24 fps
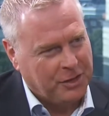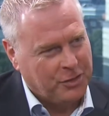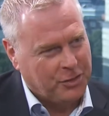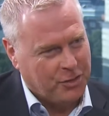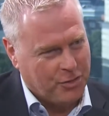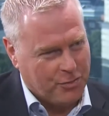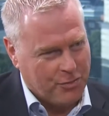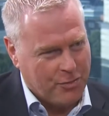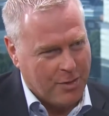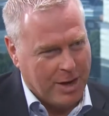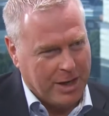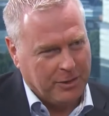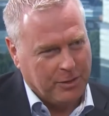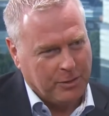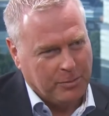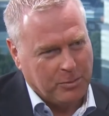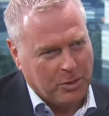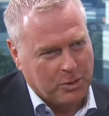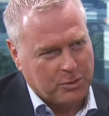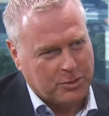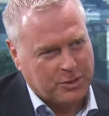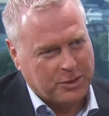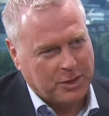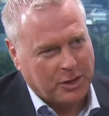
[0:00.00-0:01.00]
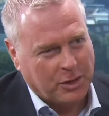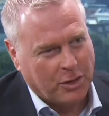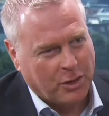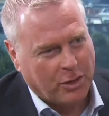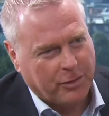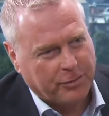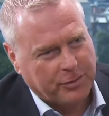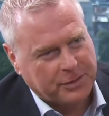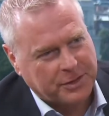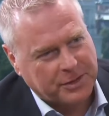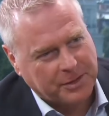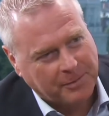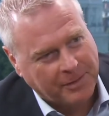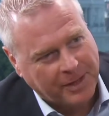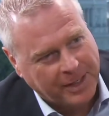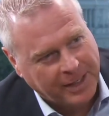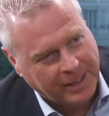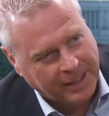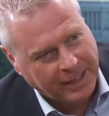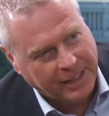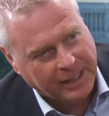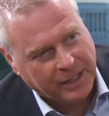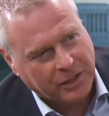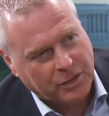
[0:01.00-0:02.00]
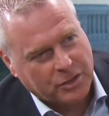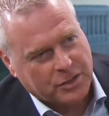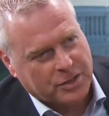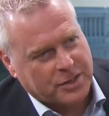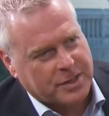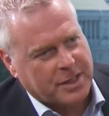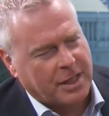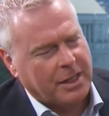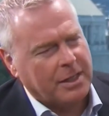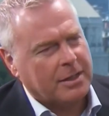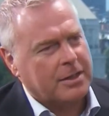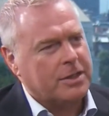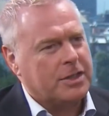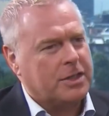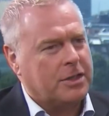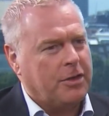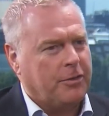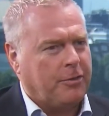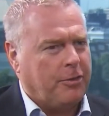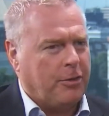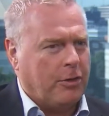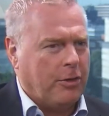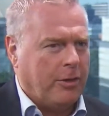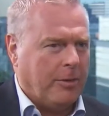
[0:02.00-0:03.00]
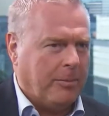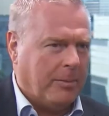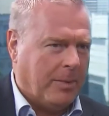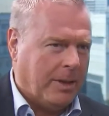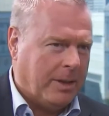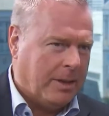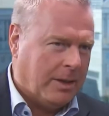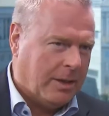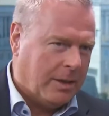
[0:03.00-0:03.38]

to run the most innovative consultancy firm.